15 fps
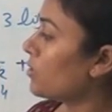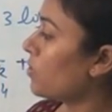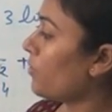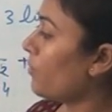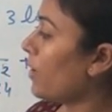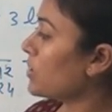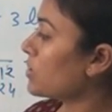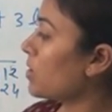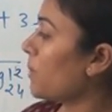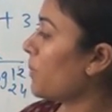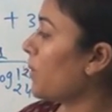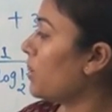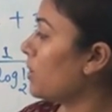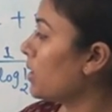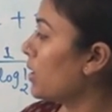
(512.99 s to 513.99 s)
So first
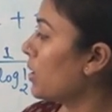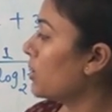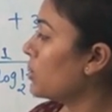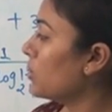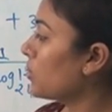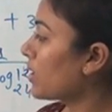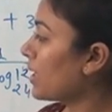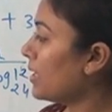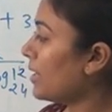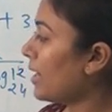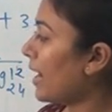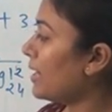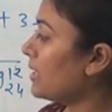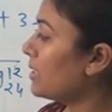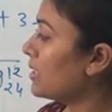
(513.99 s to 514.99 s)
of all, you can
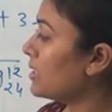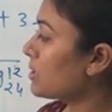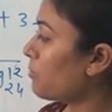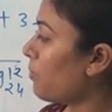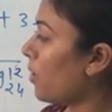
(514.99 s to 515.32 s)
write this